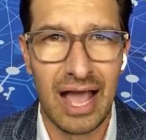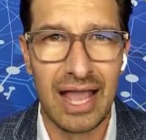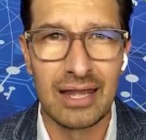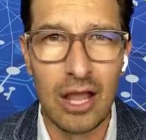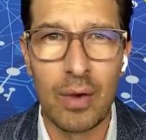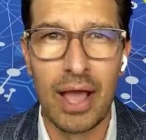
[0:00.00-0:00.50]

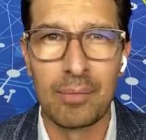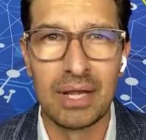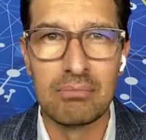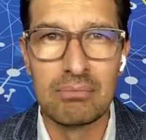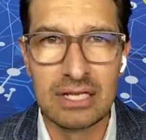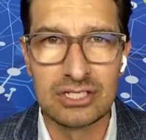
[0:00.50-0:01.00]
I know how
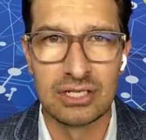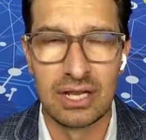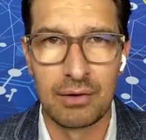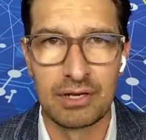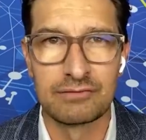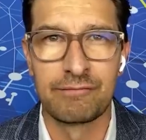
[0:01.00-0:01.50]
many
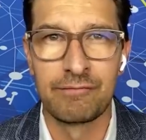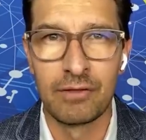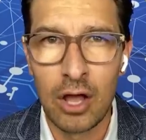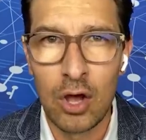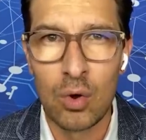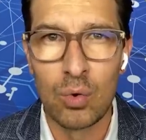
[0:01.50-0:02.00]
missionaries
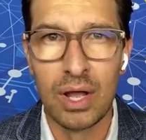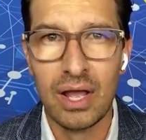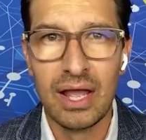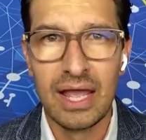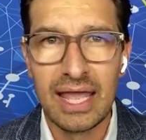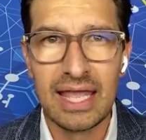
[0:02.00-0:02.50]
flow
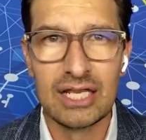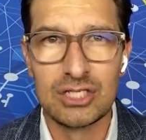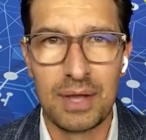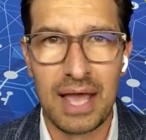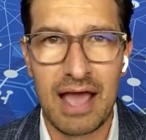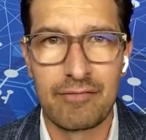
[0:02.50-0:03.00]

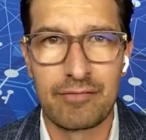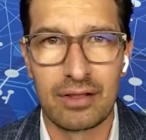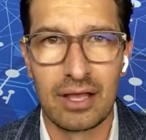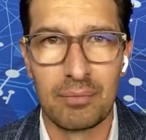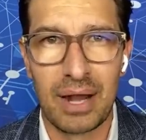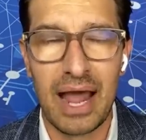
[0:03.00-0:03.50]
into
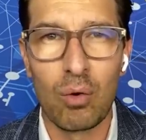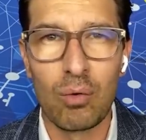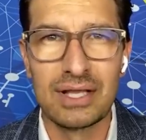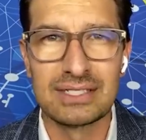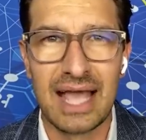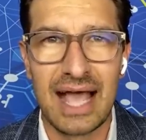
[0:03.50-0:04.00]
Africa. But I
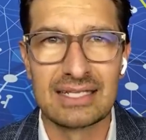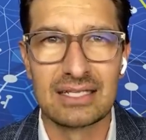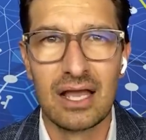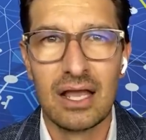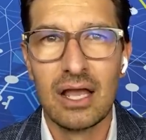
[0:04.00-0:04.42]
always ask,